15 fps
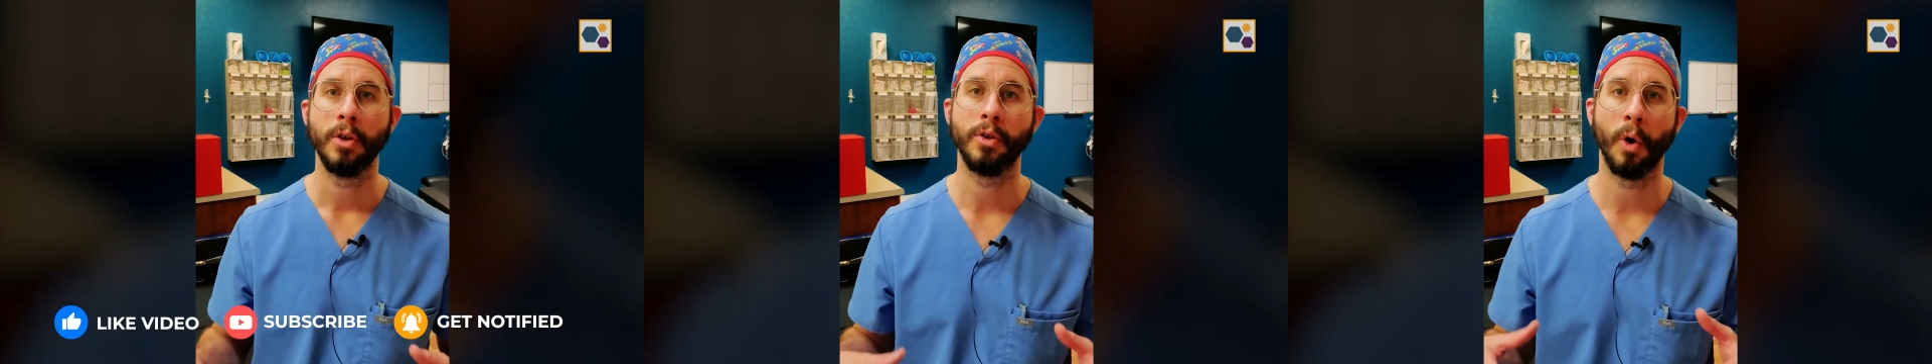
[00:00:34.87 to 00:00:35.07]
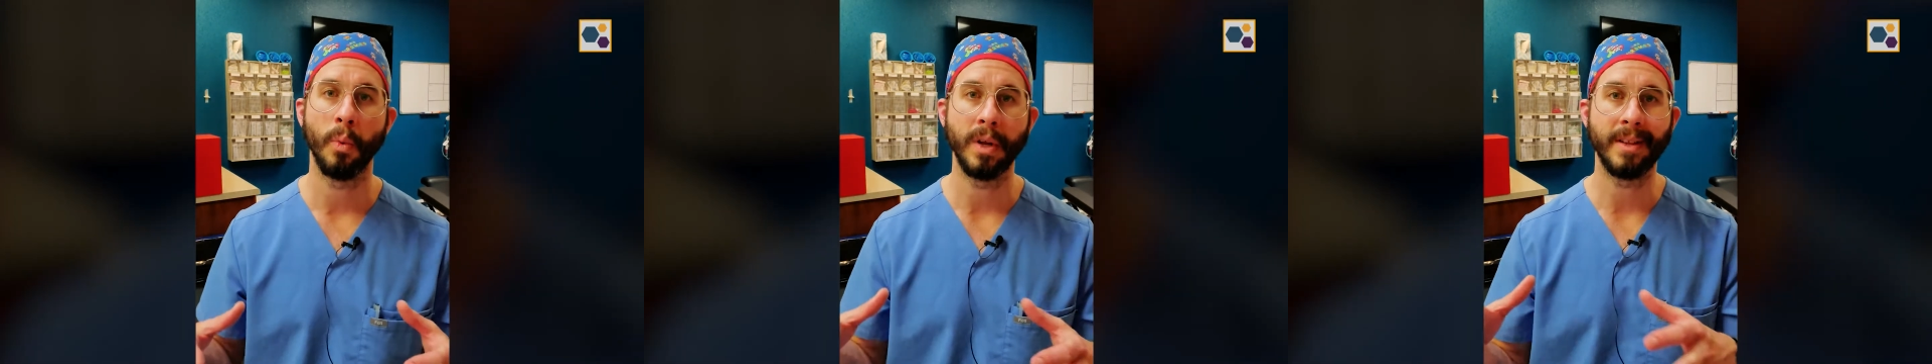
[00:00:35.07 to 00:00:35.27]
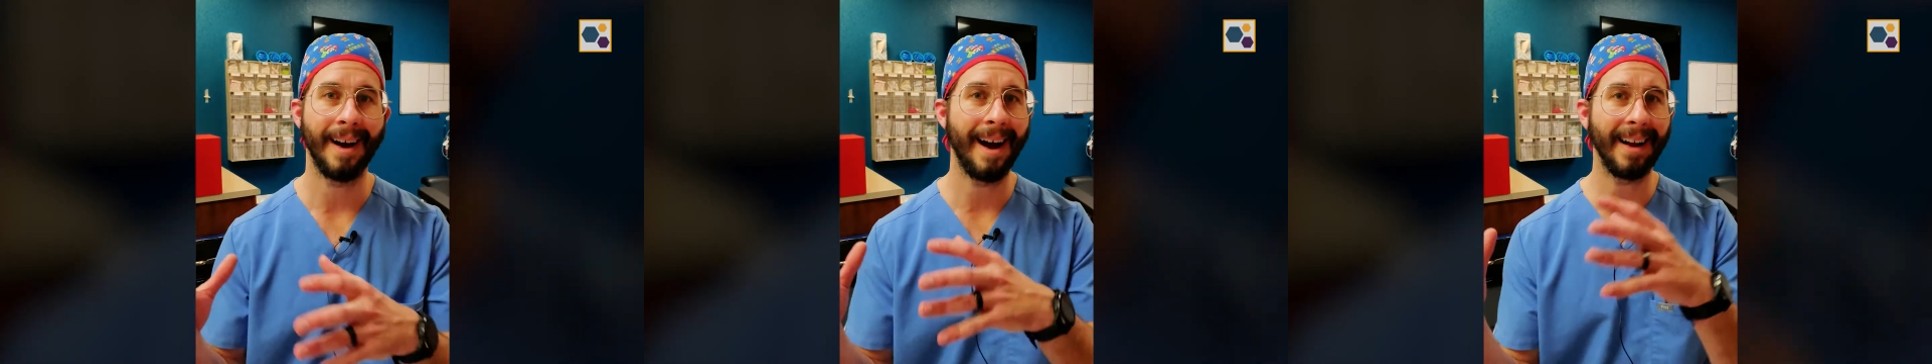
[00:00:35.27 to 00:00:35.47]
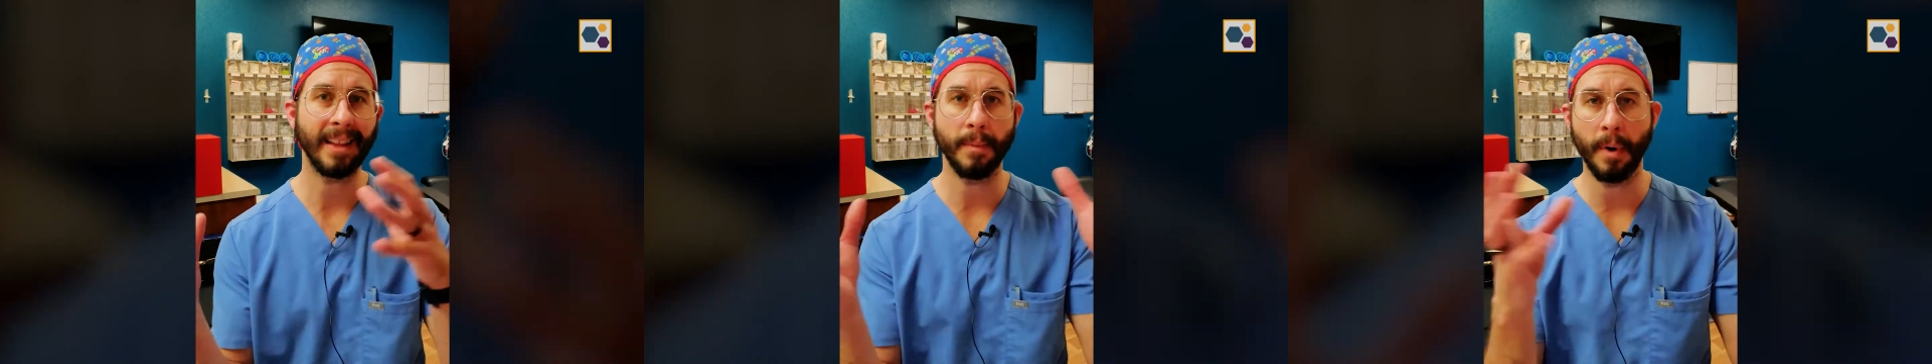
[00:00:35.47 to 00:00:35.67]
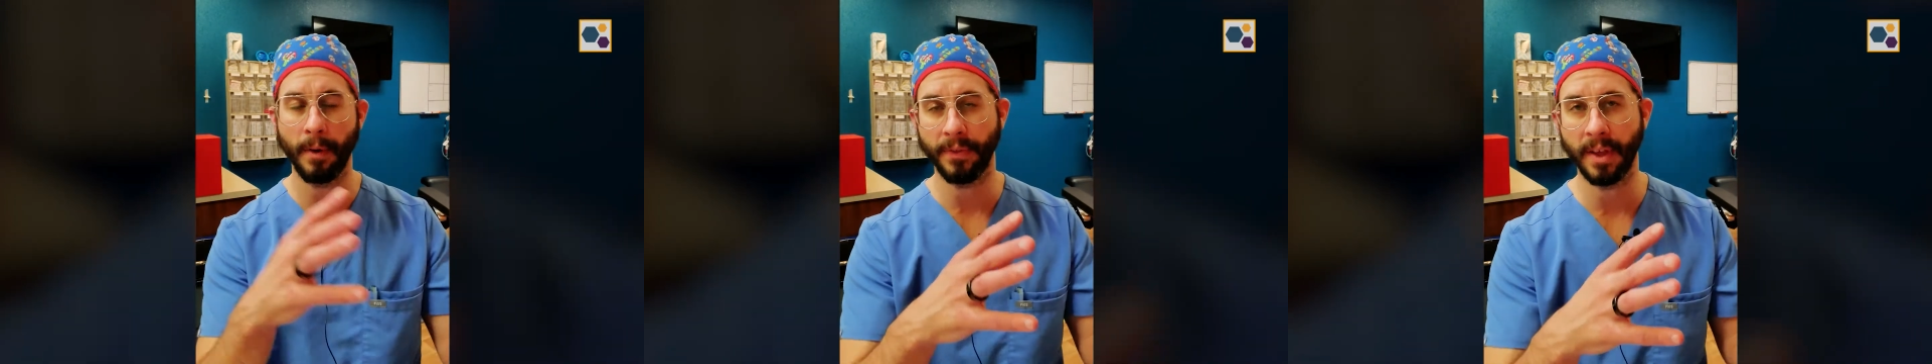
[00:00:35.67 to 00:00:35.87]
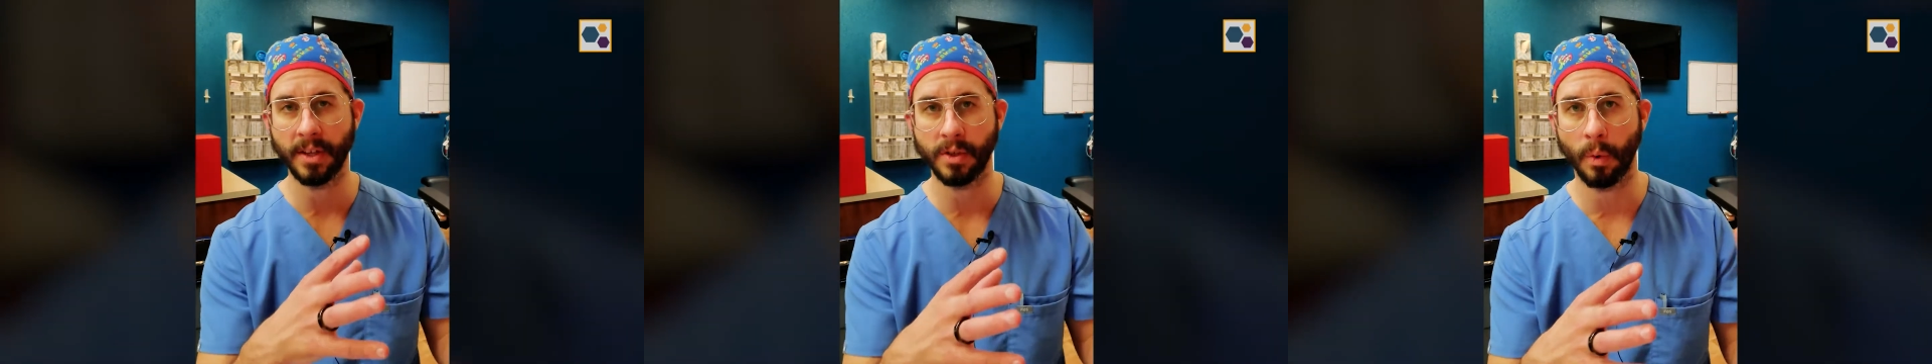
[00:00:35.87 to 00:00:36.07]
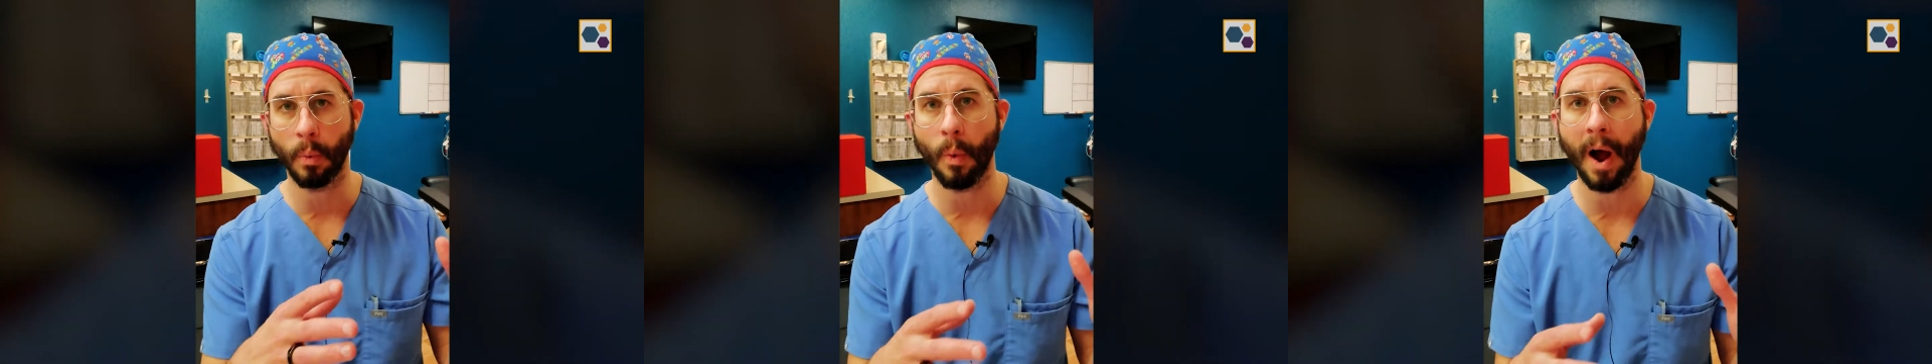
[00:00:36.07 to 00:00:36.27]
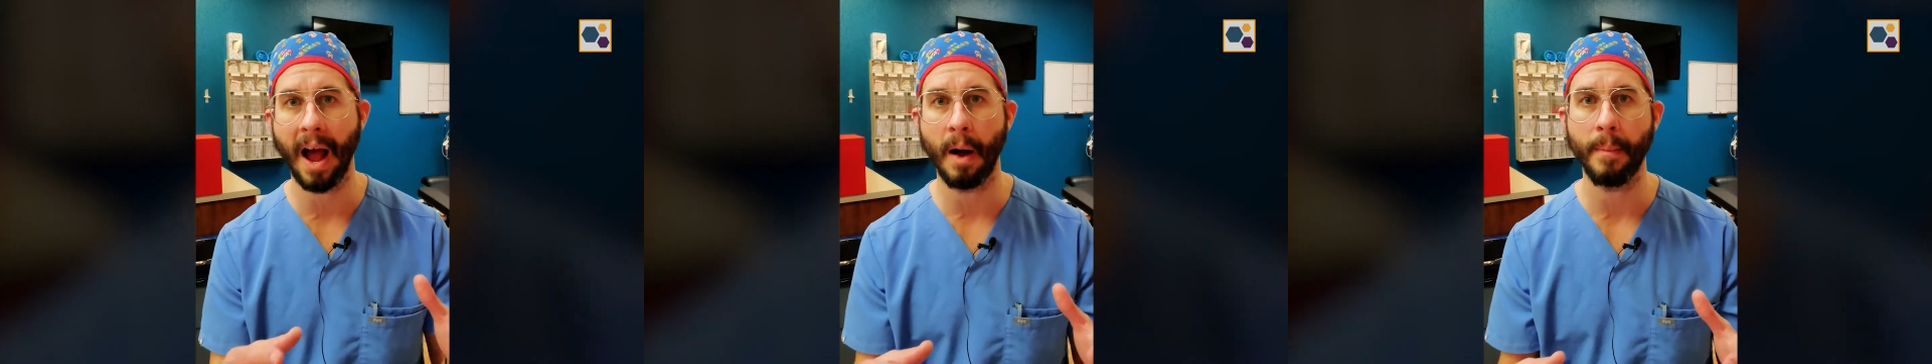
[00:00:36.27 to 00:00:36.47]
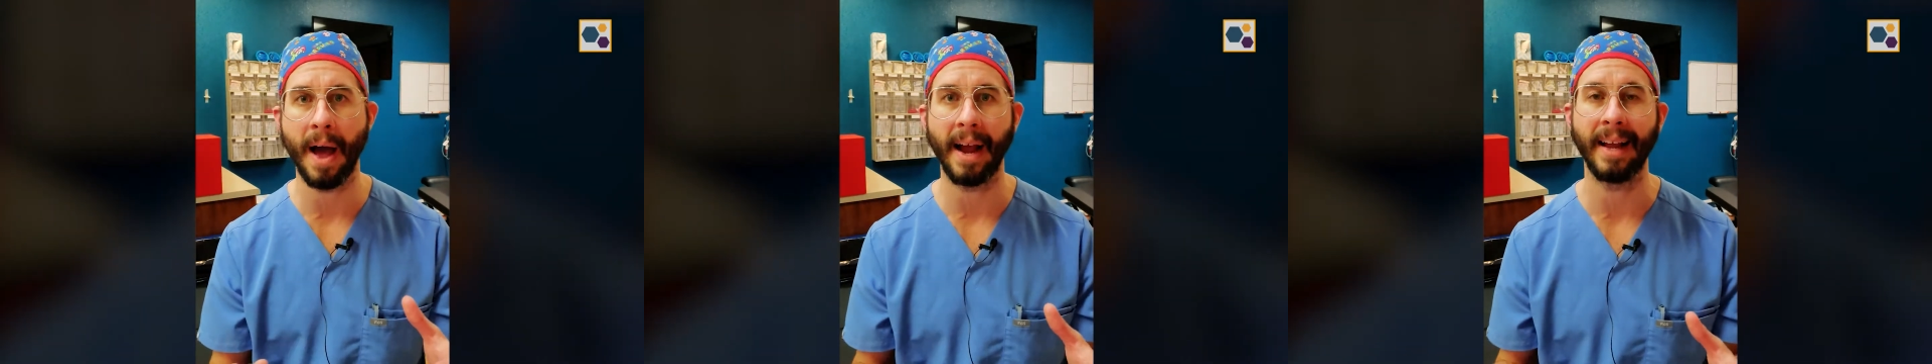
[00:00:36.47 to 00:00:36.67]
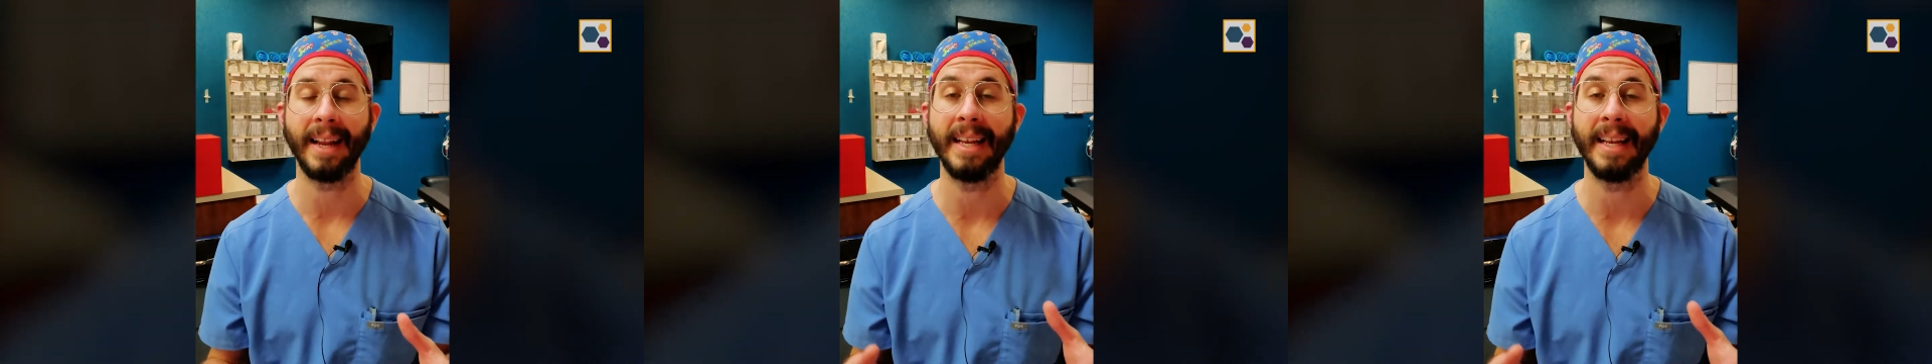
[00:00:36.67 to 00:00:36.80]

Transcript: So we talked about this a while back in a